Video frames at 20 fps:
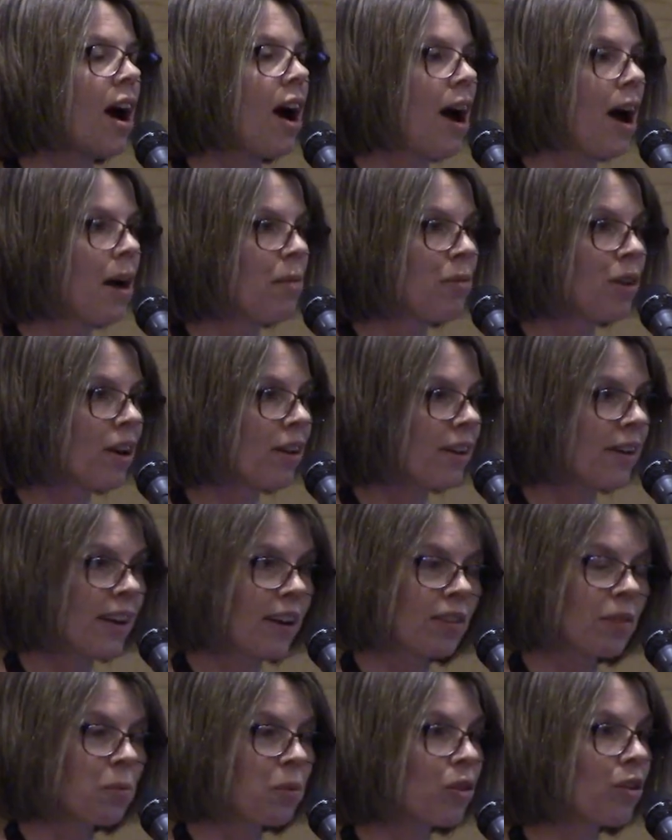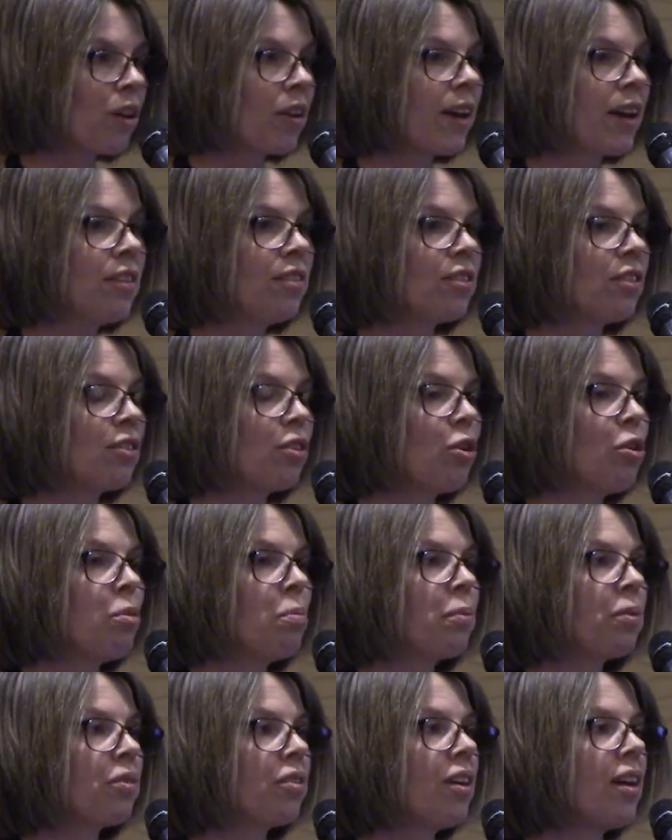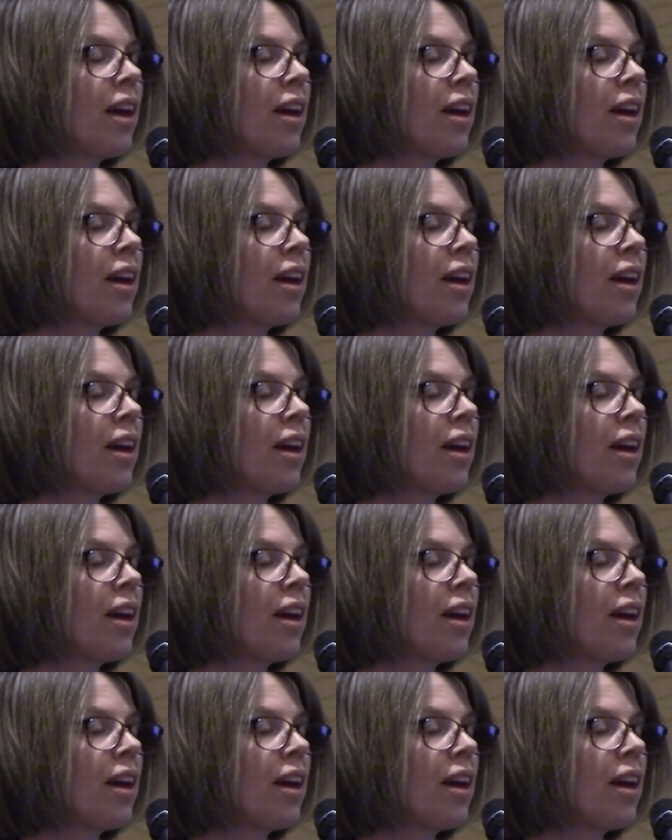I'm not an expert on isotopes.